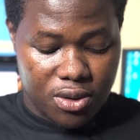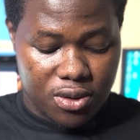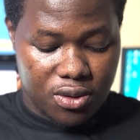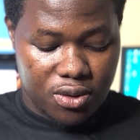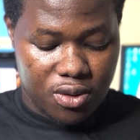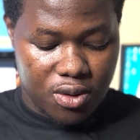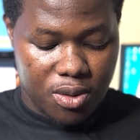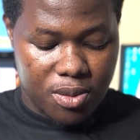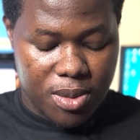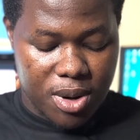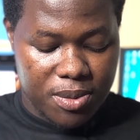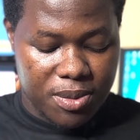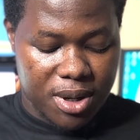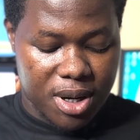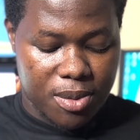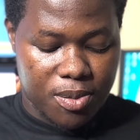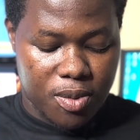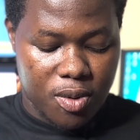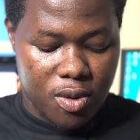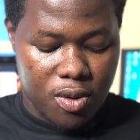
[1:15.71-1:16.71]
So maybe
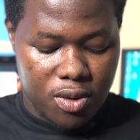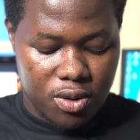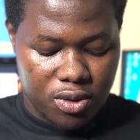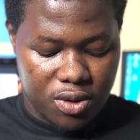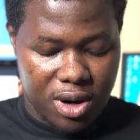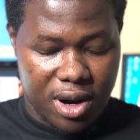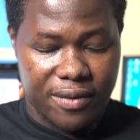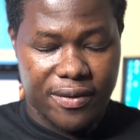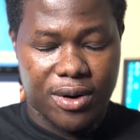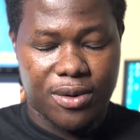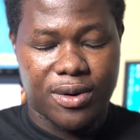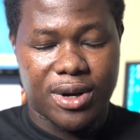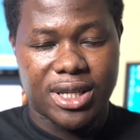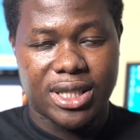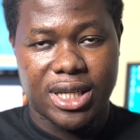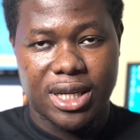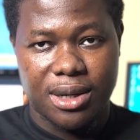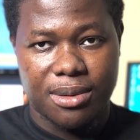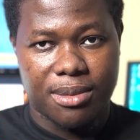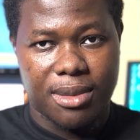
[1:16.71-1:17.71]
the poll, you have a
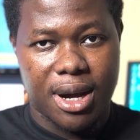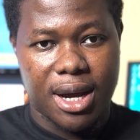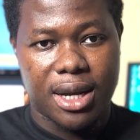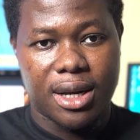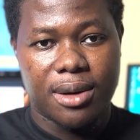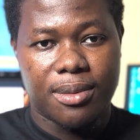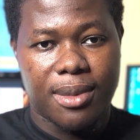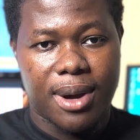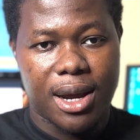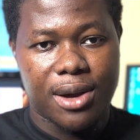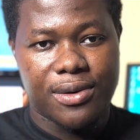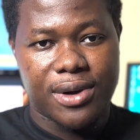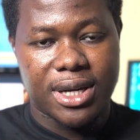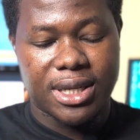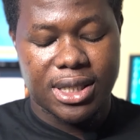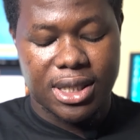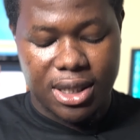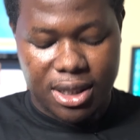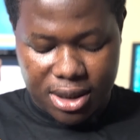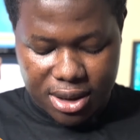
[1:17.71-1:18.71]
question in mind. My
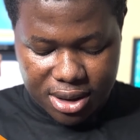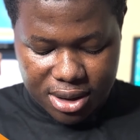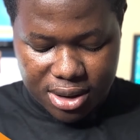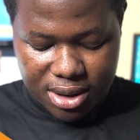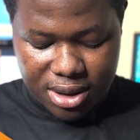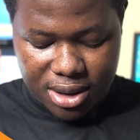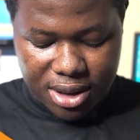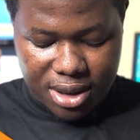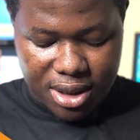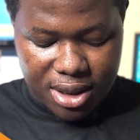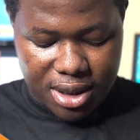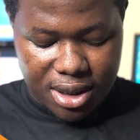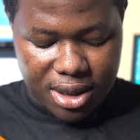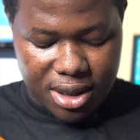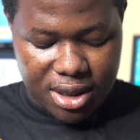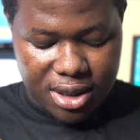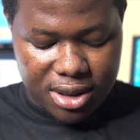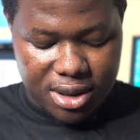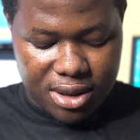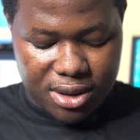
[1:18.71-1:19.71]
question is
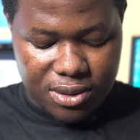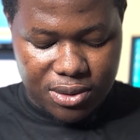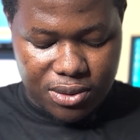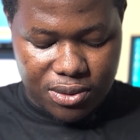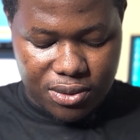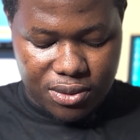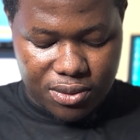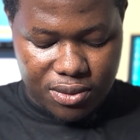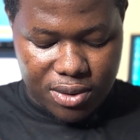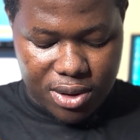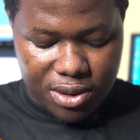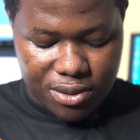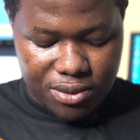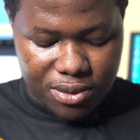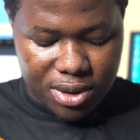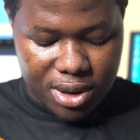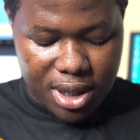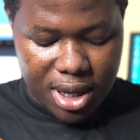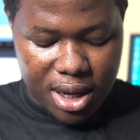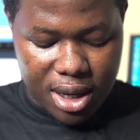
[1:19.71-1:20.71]

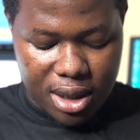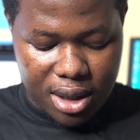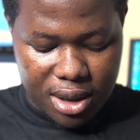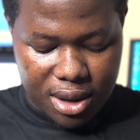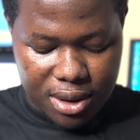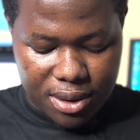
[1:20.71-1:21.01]
Kweku Tech